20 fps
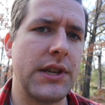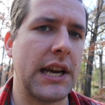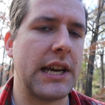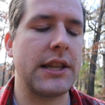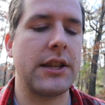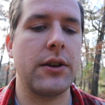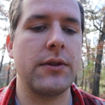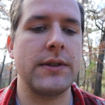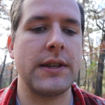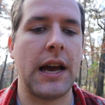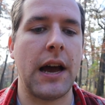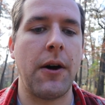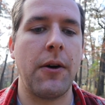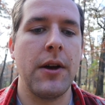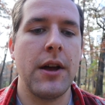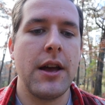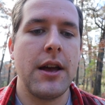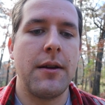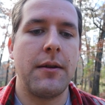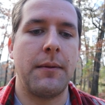check those out.
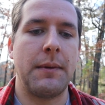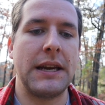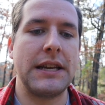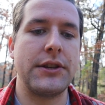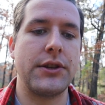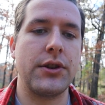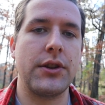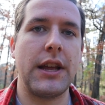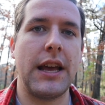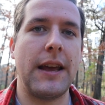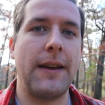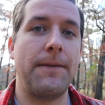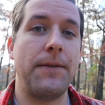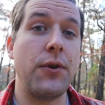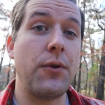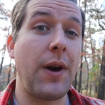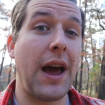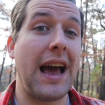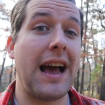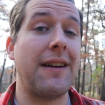Make sure that if
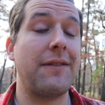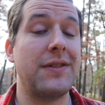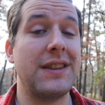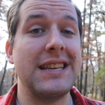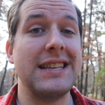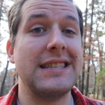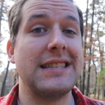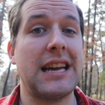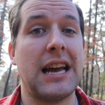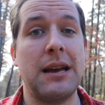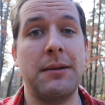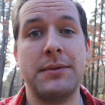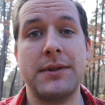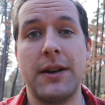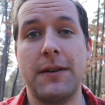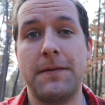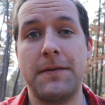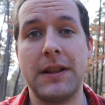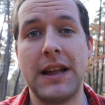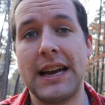you have these types
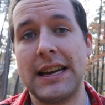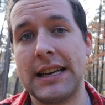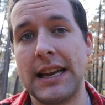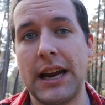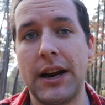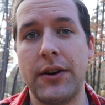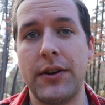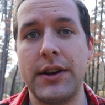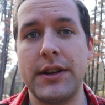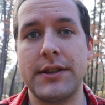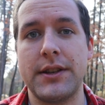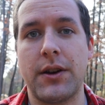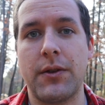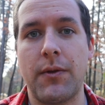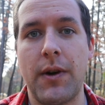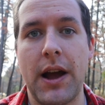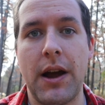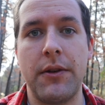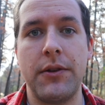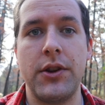of flagged areas
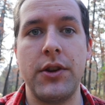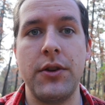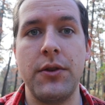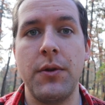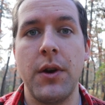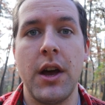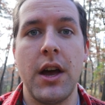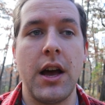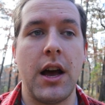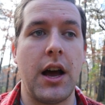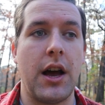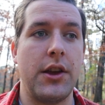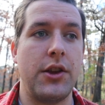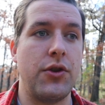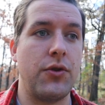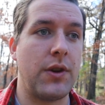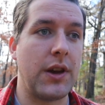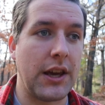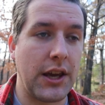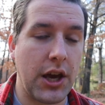around you, uh,
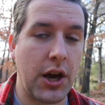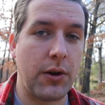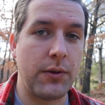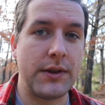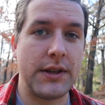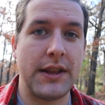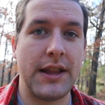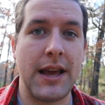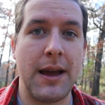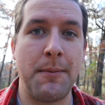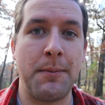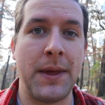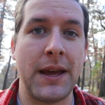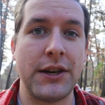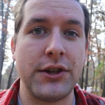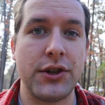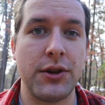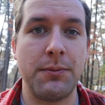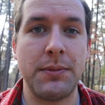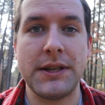you can go to them.
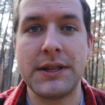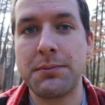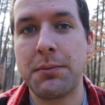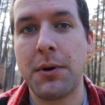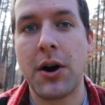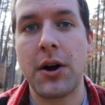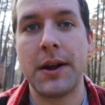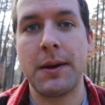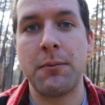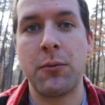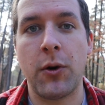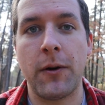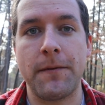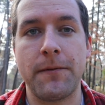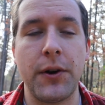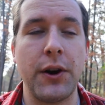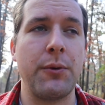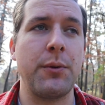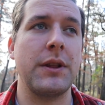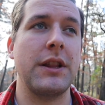They should be spawning more
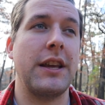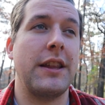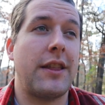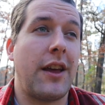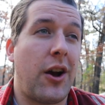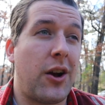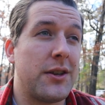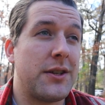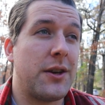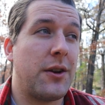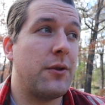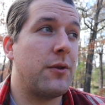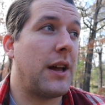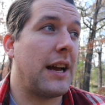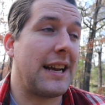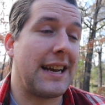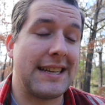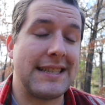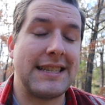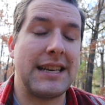frequently. They also,
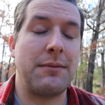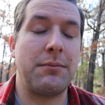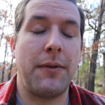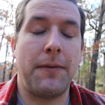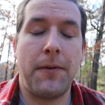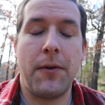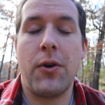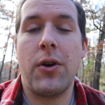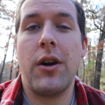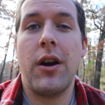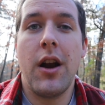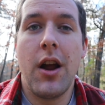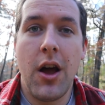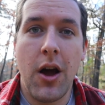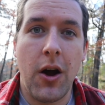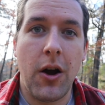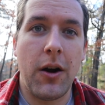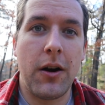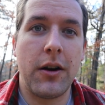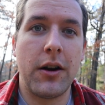like I said before,
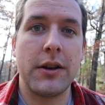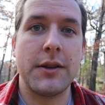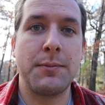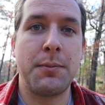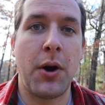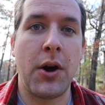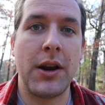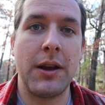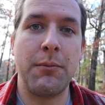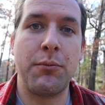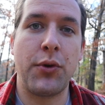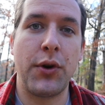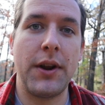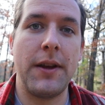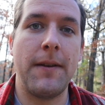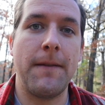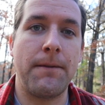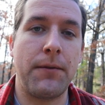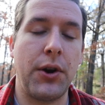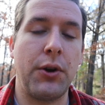are spawning
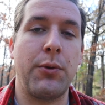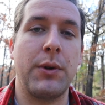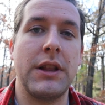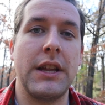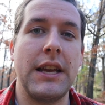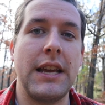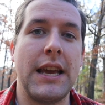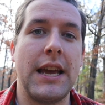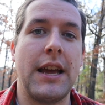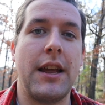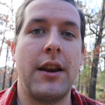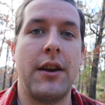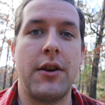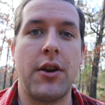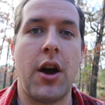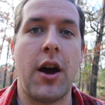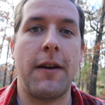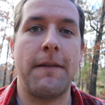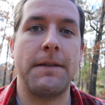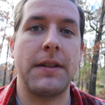pretty frequently in
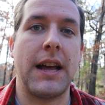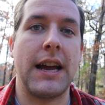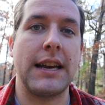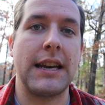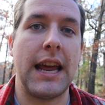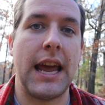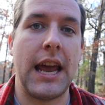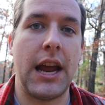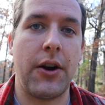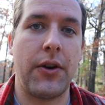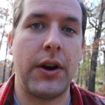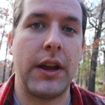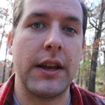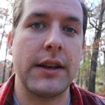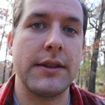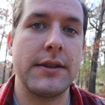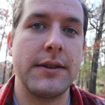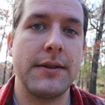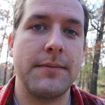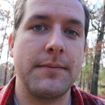non-flagged
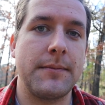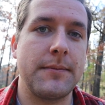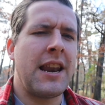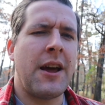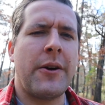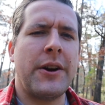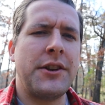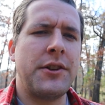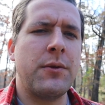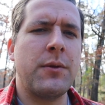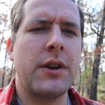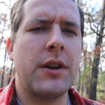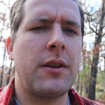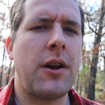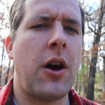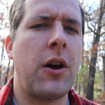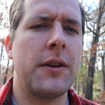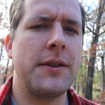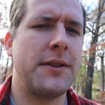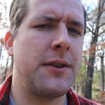areas. Now, I do want
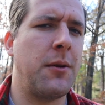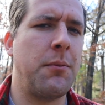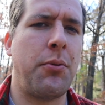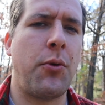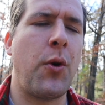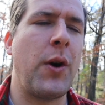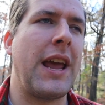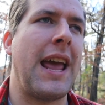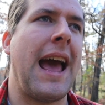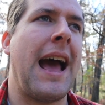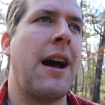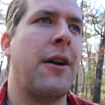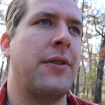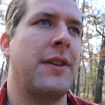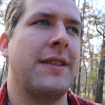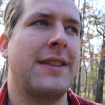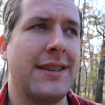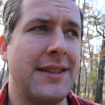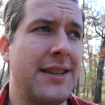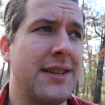to also point out
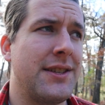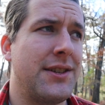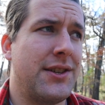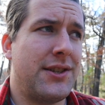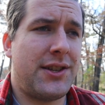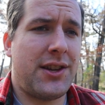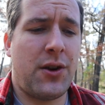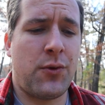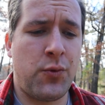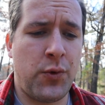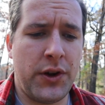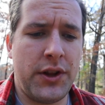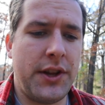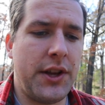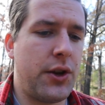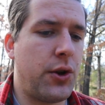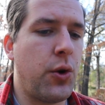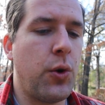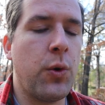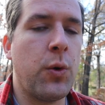that this is just a
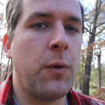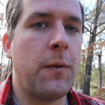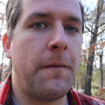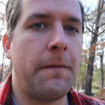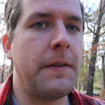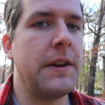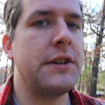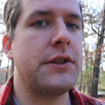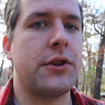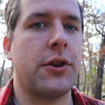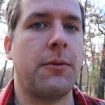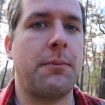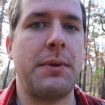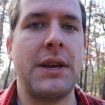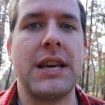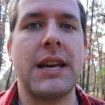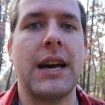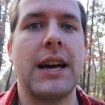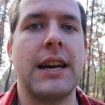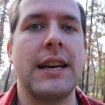really cool feature
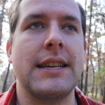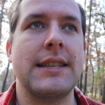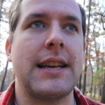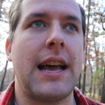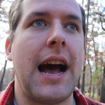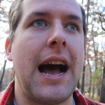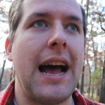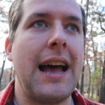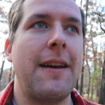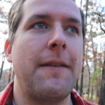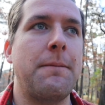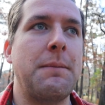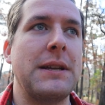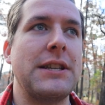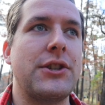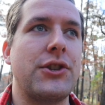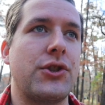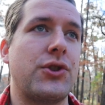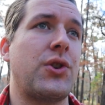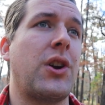because I have
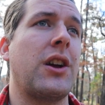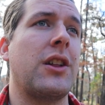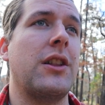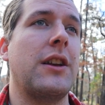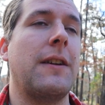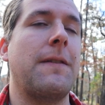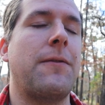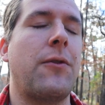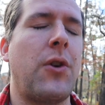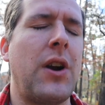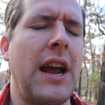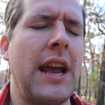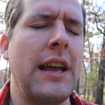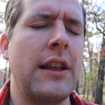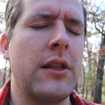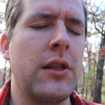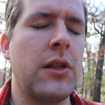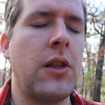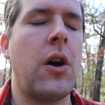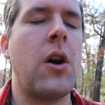been struggling for
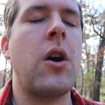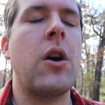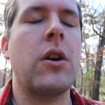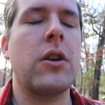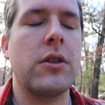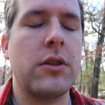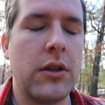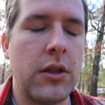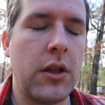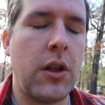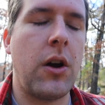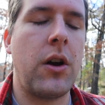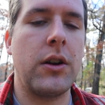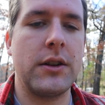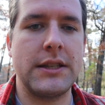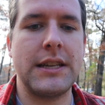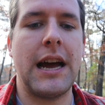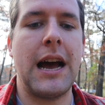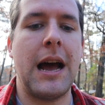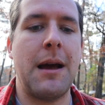a long,
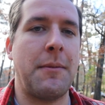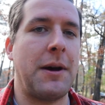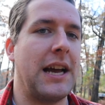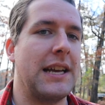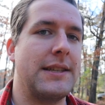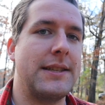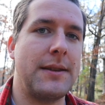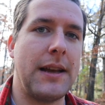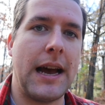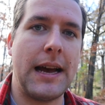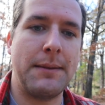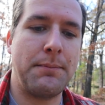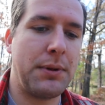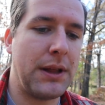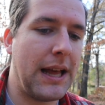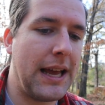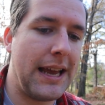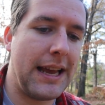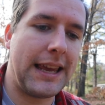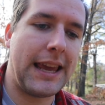long time. I, I
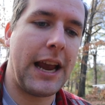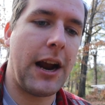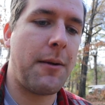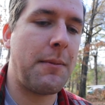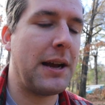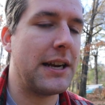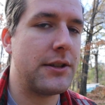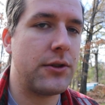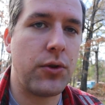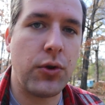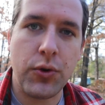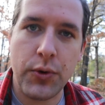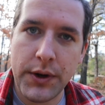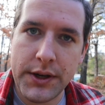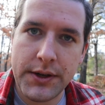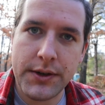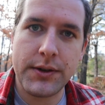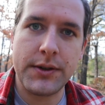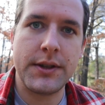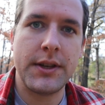play in Care of Magical
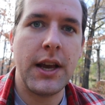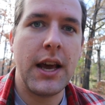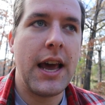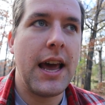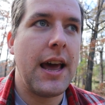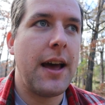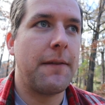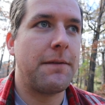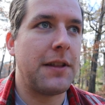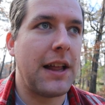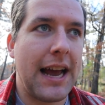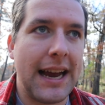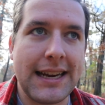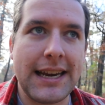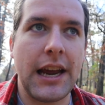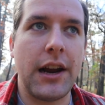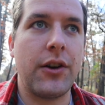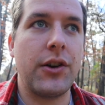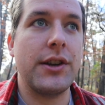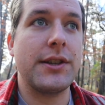Creatures
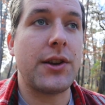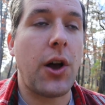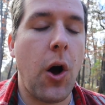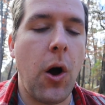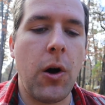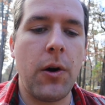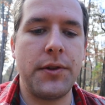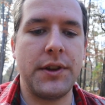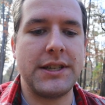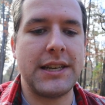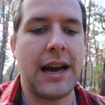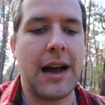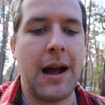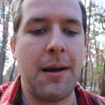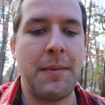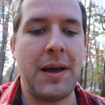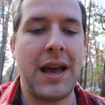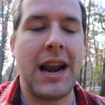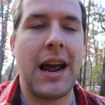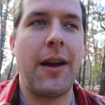flagged areas all the
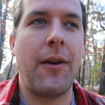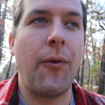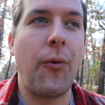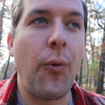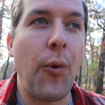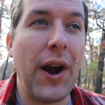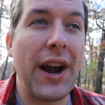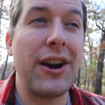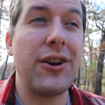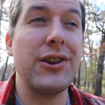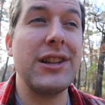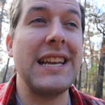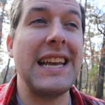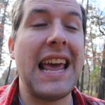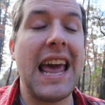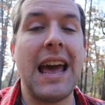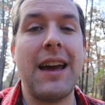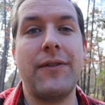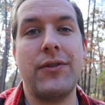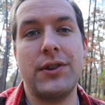time, and I
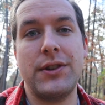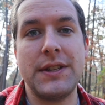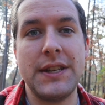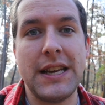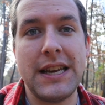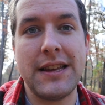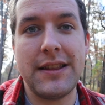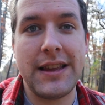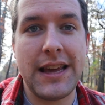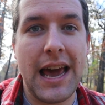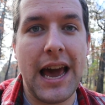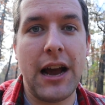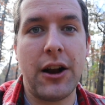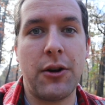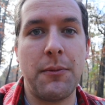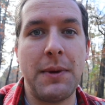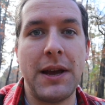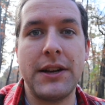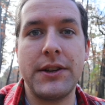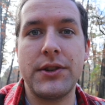rarely ever see the
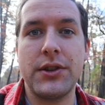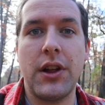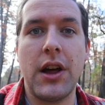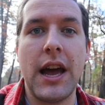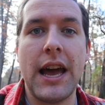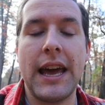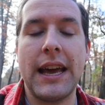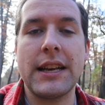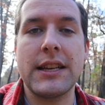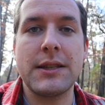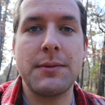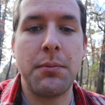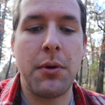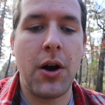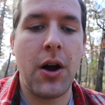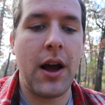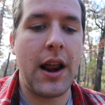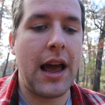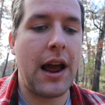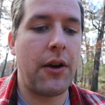Acromantula egg
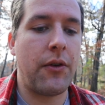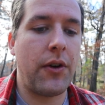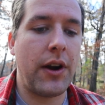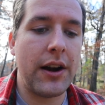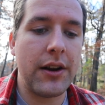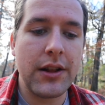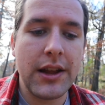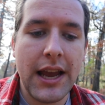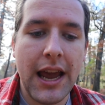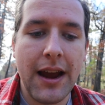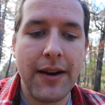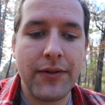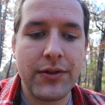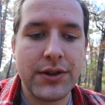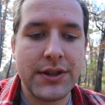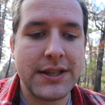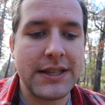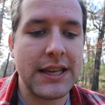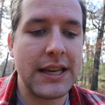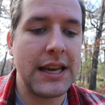spawn. I rarely
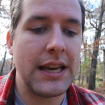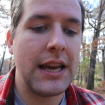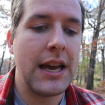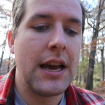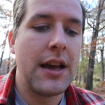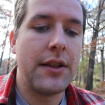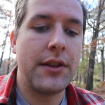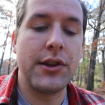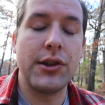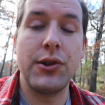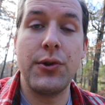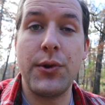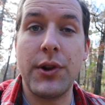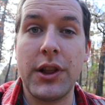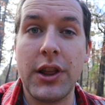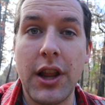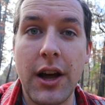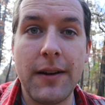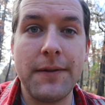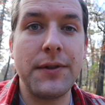ever see the Luna
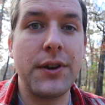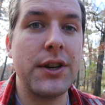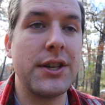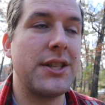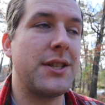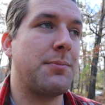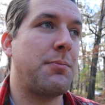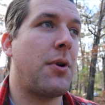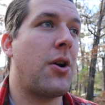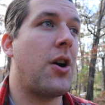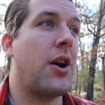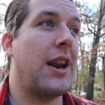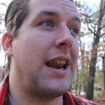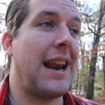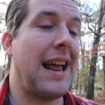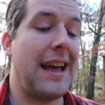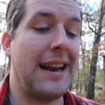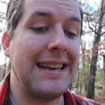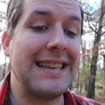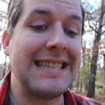Lovegood spawn,
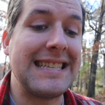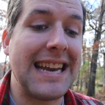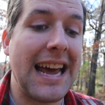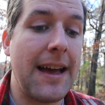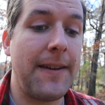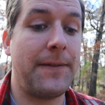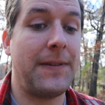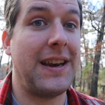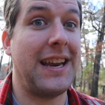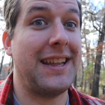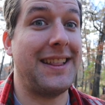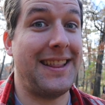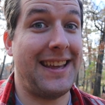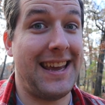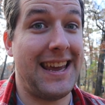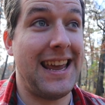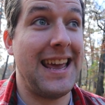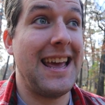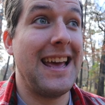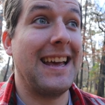and I
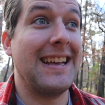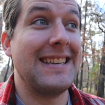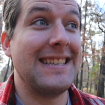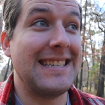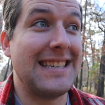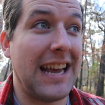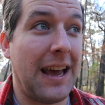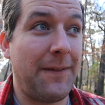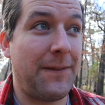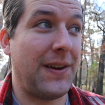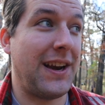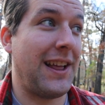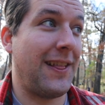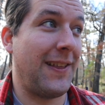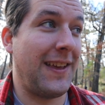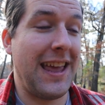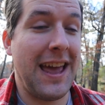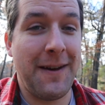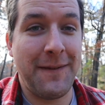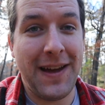definitely,
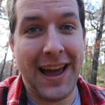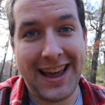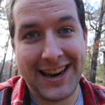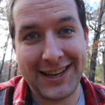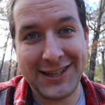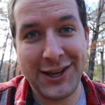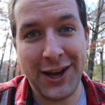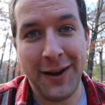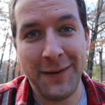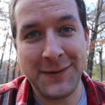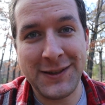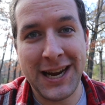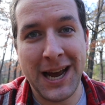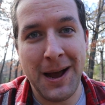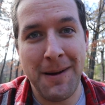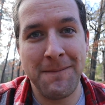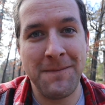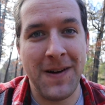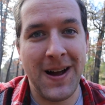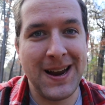definitely have had a tough
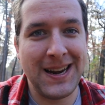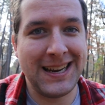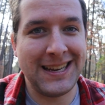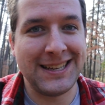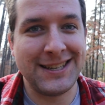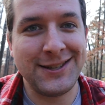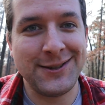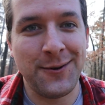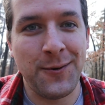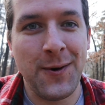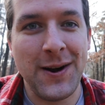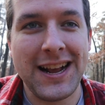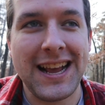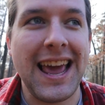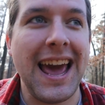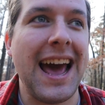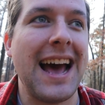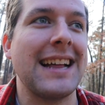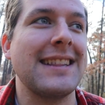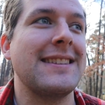time finding
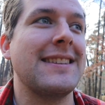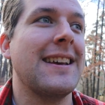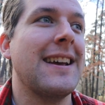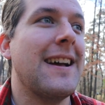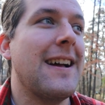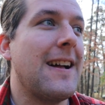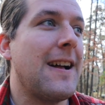Sorting Hats.